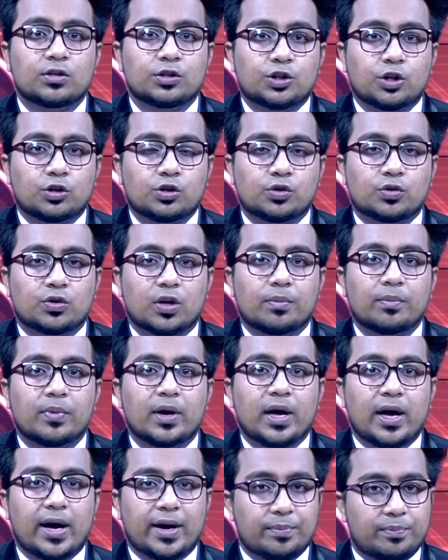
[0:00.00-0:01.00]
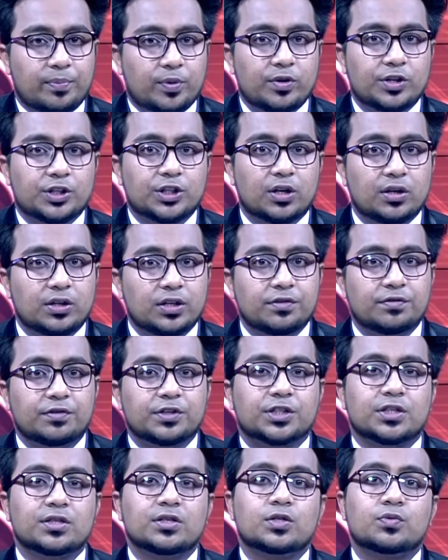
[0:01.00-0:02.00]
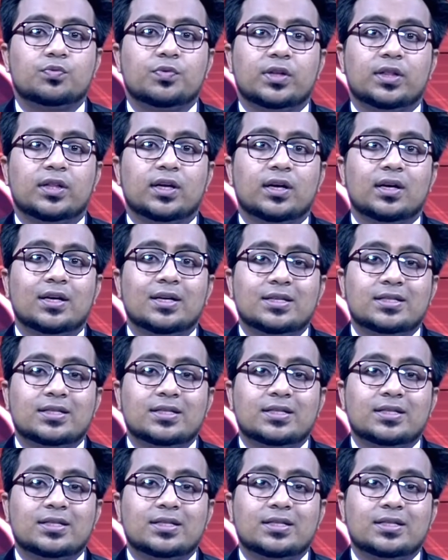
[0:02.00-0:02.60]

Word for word: Chattogram and Barishal divisions with the